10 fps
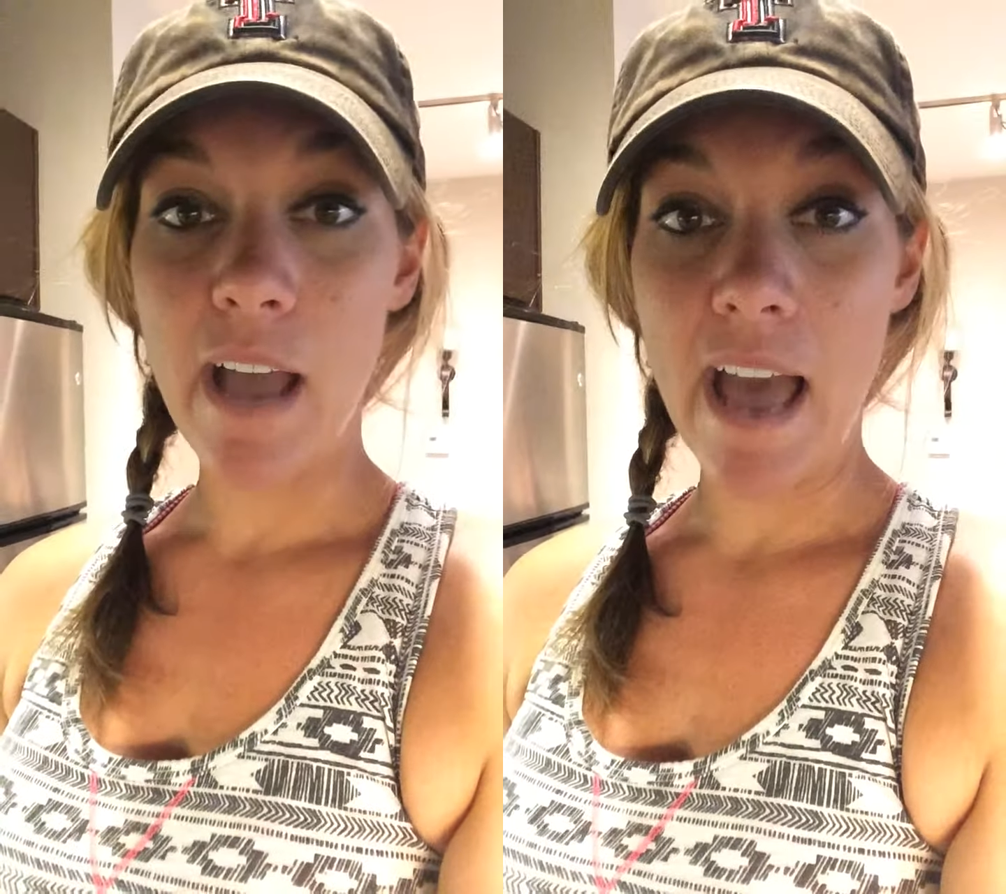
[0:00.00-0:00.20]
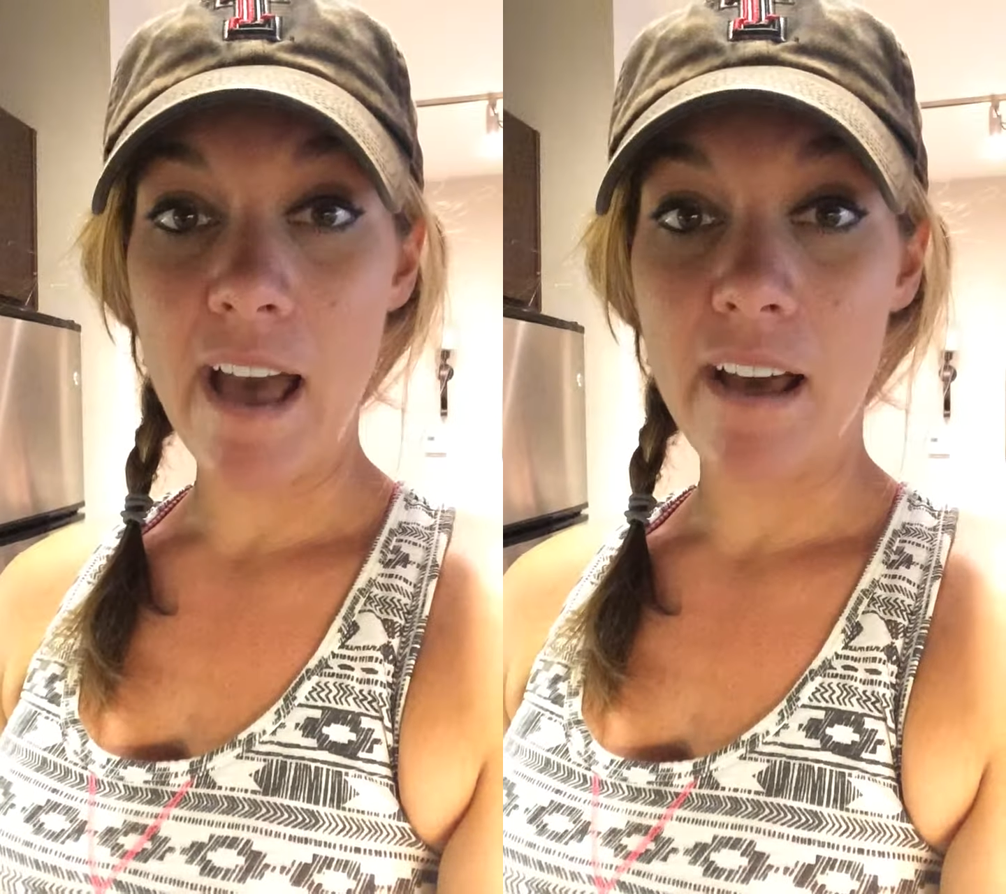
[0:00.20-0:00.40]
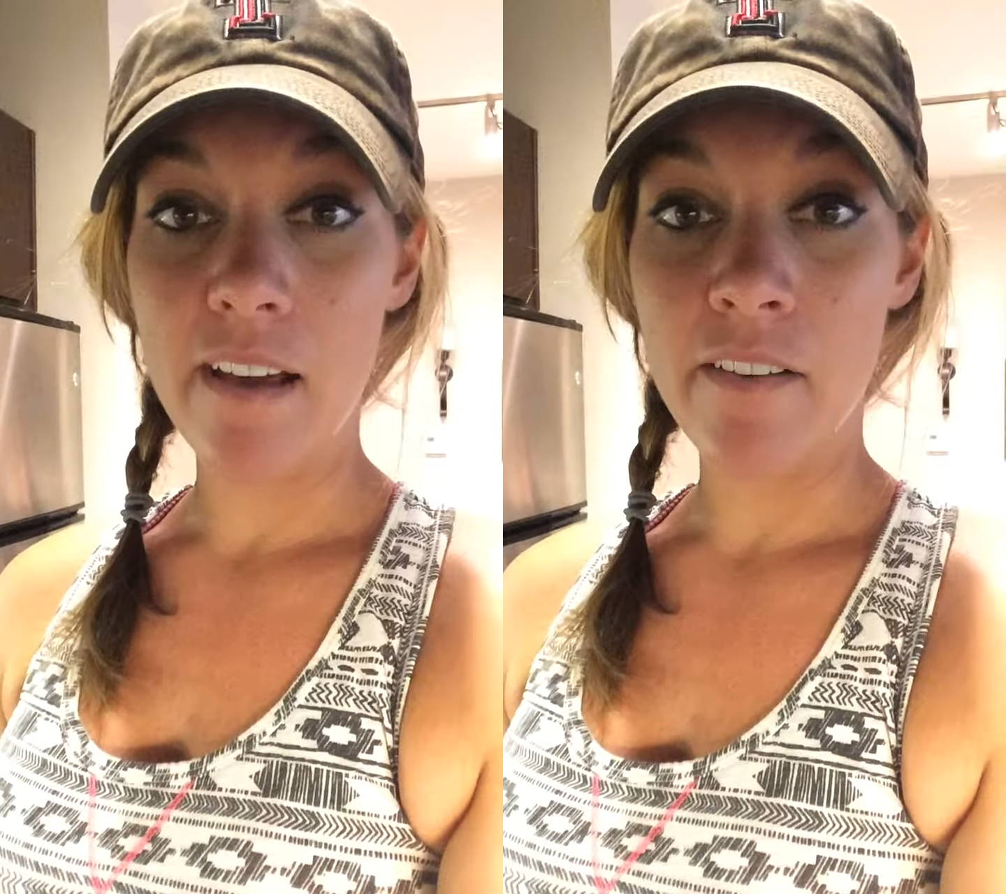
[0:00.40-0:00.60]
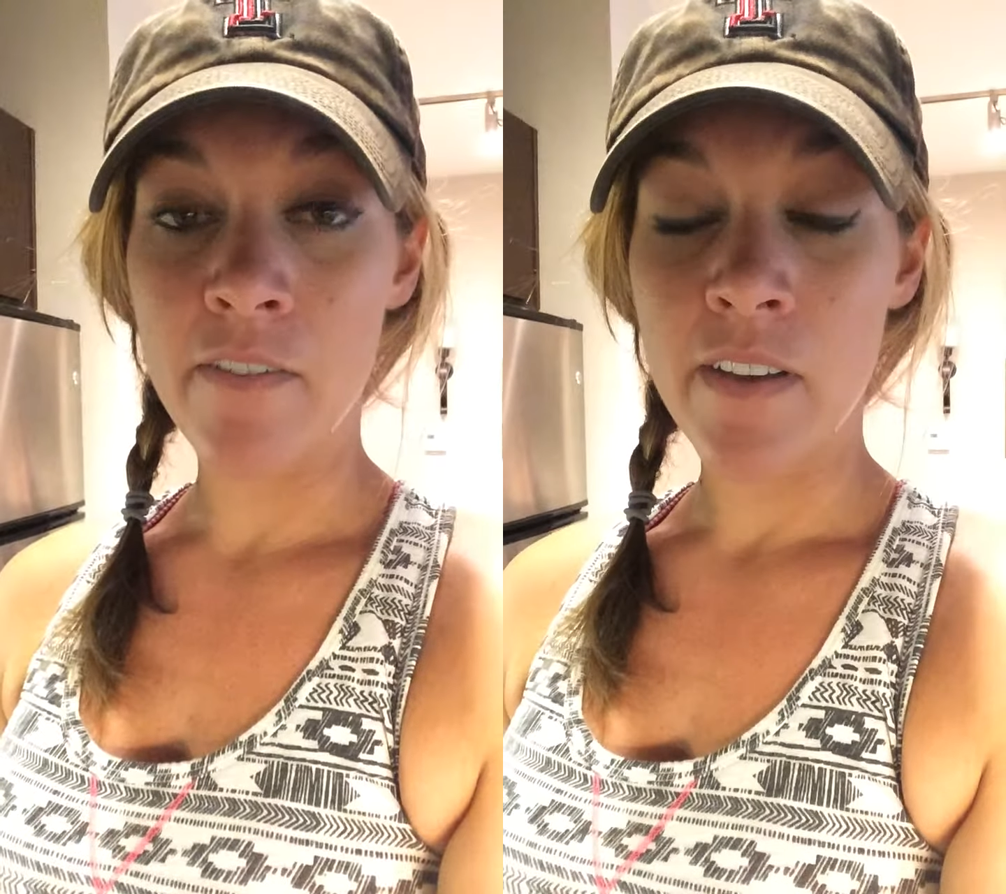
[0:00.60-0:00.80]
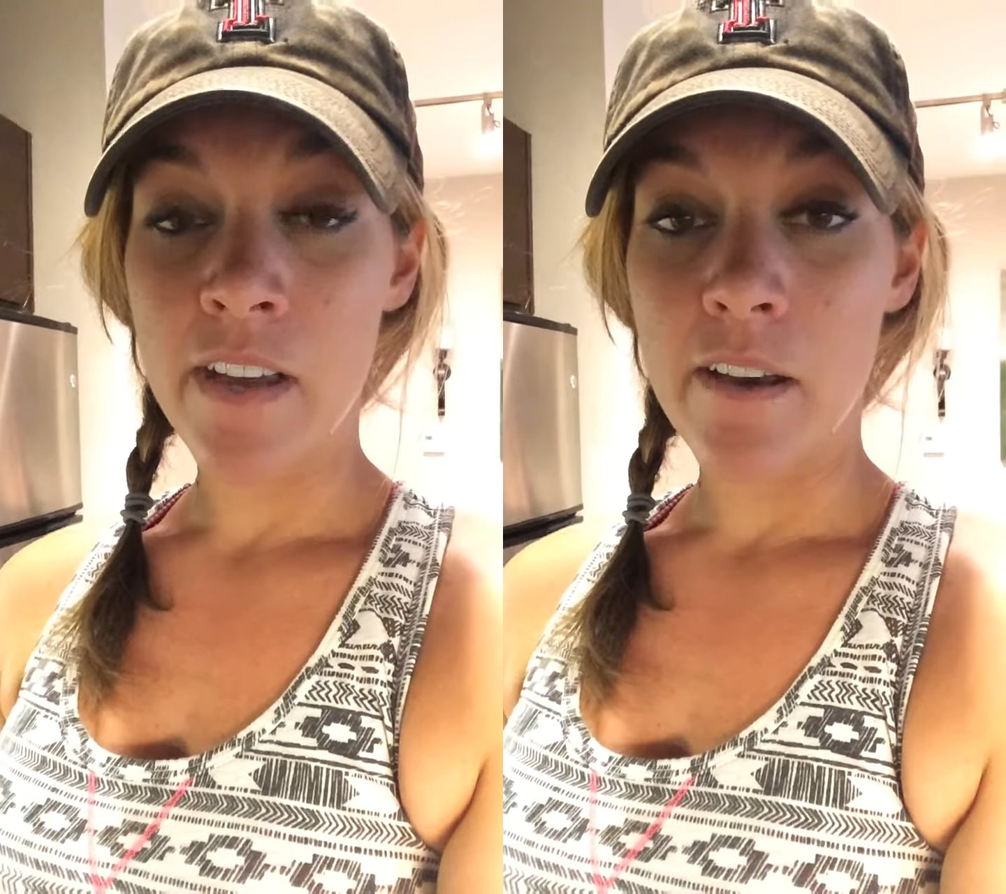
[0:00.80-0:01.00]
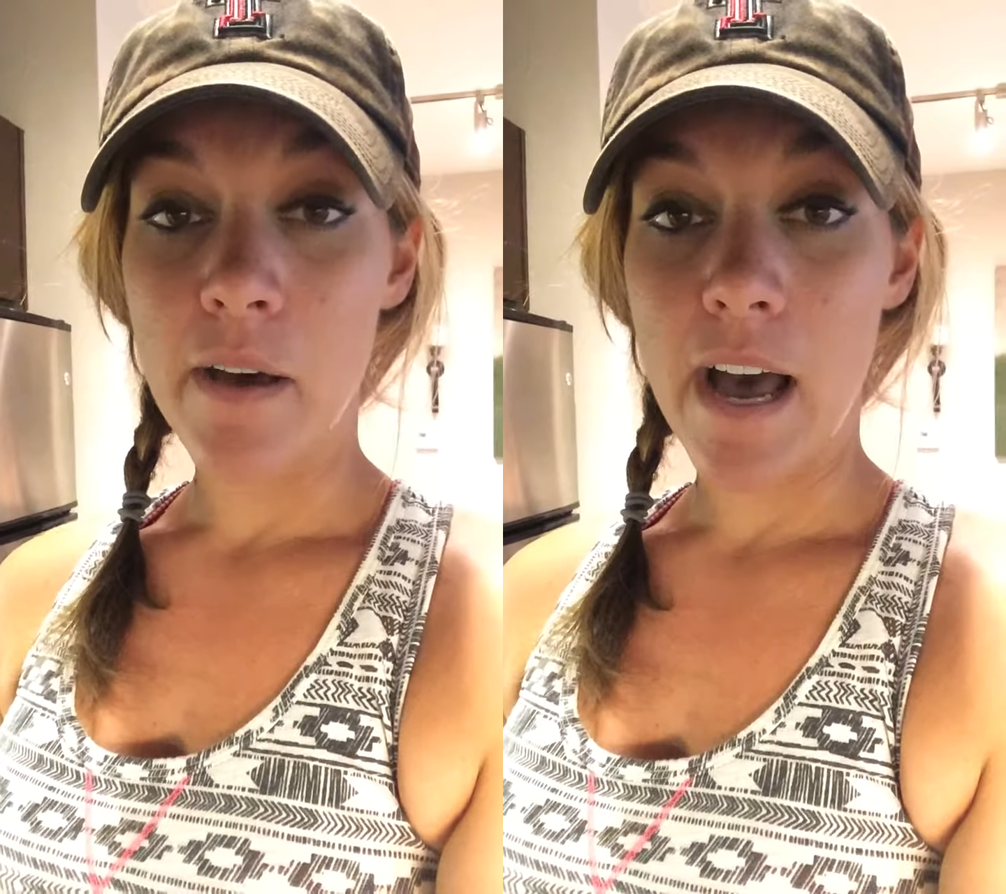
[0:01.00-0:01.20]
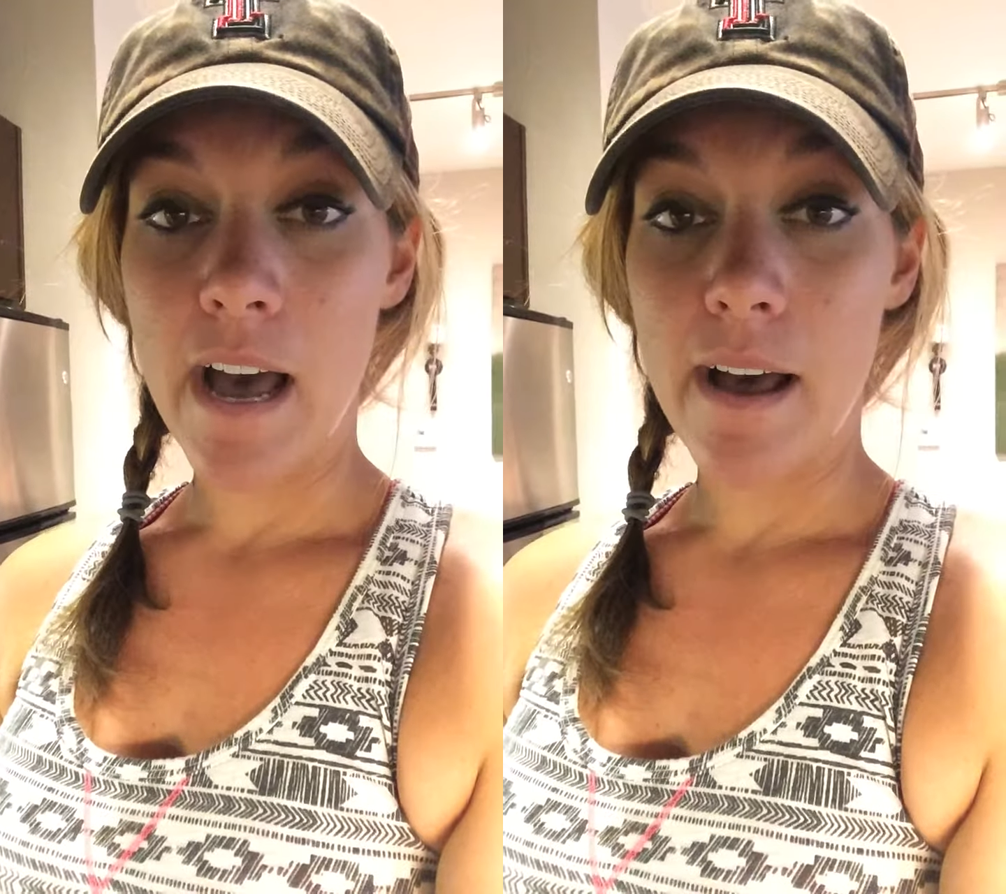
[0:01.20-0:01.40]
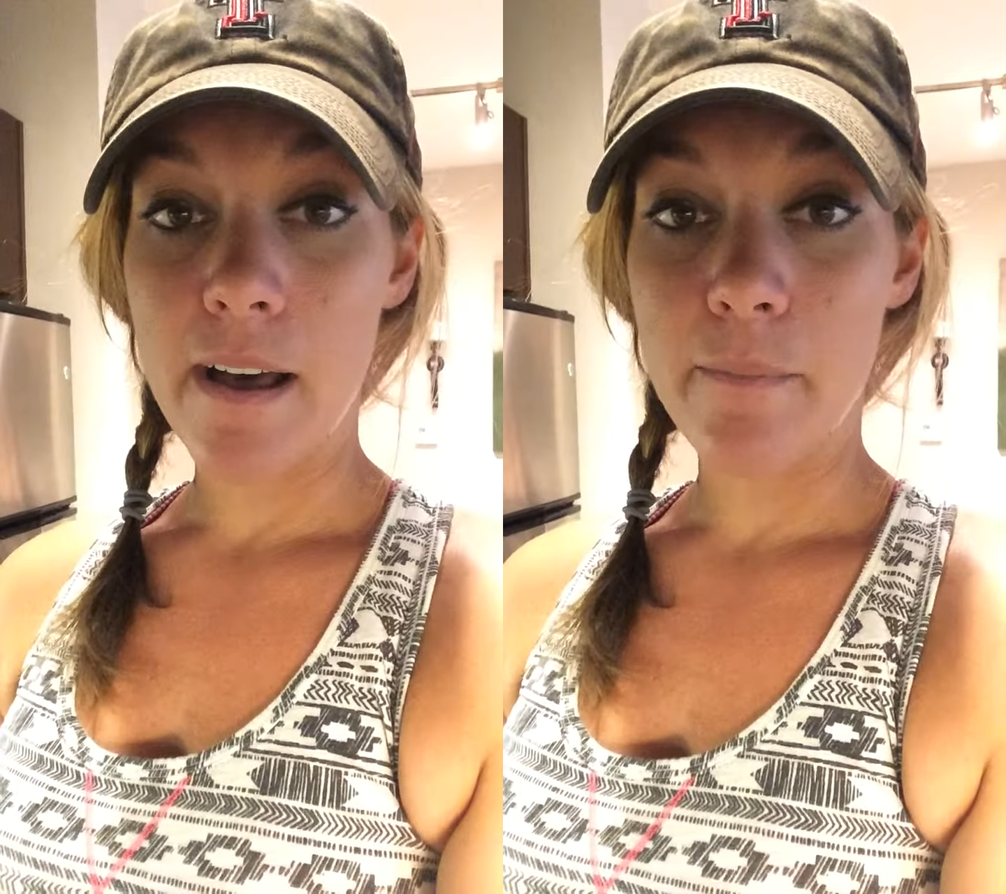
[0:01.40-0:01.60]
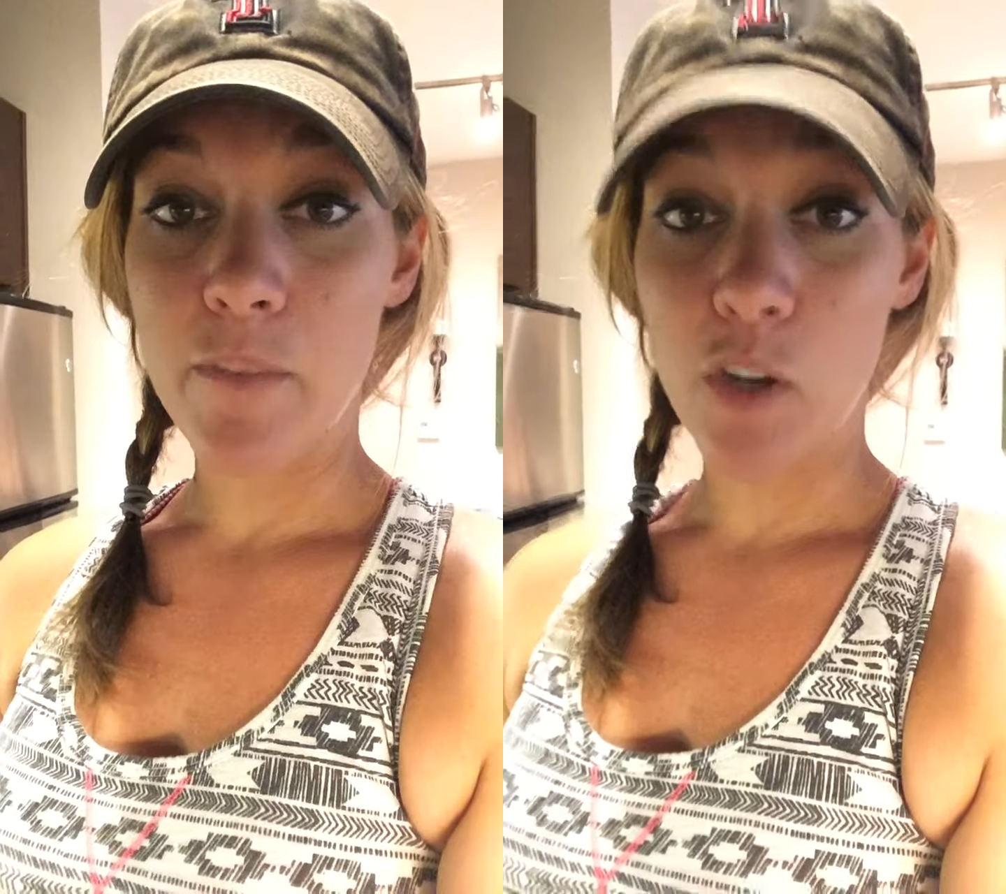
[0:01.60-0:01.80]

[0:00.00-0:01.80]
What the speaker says: have